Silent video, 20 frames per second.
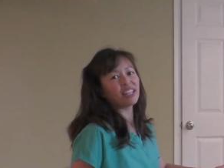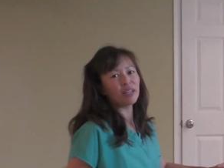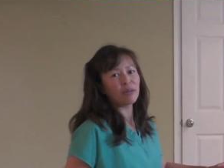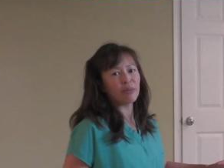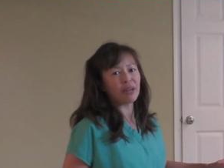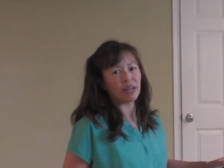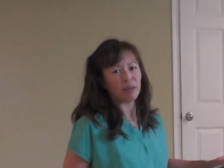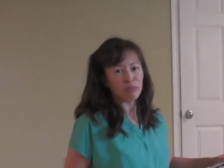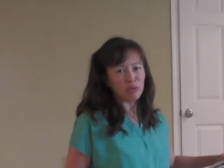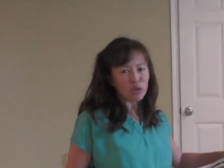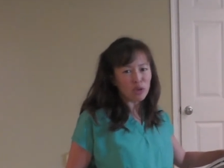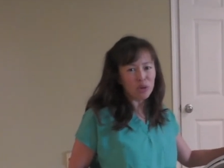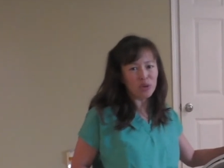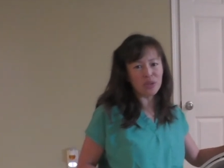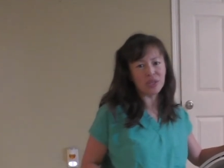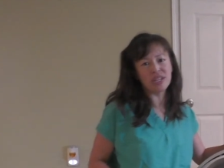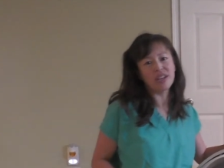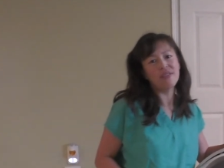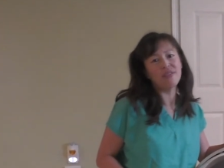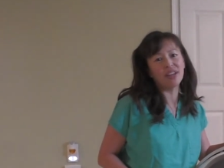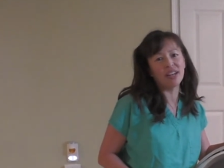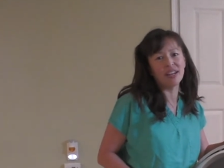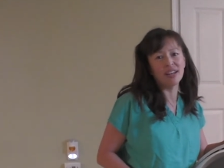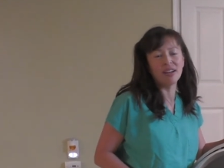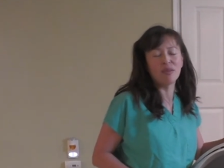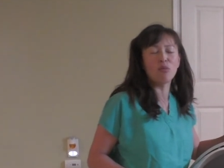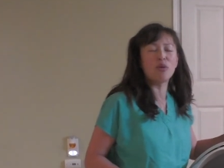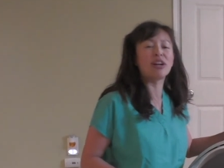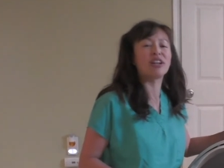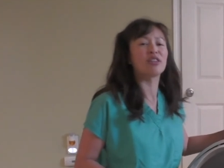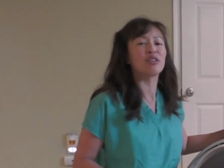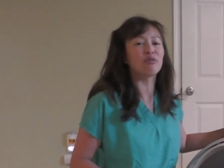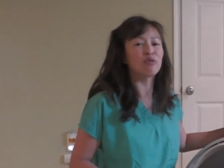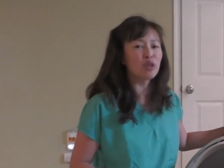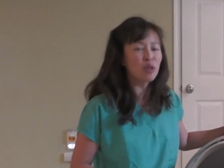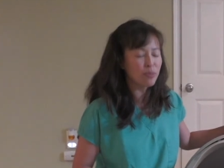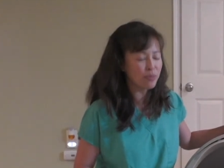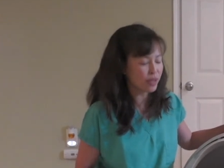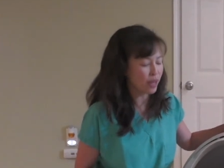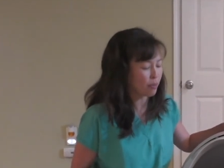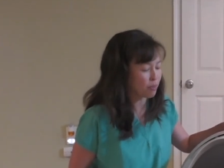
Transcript: little bit obtrusive in one of the rooms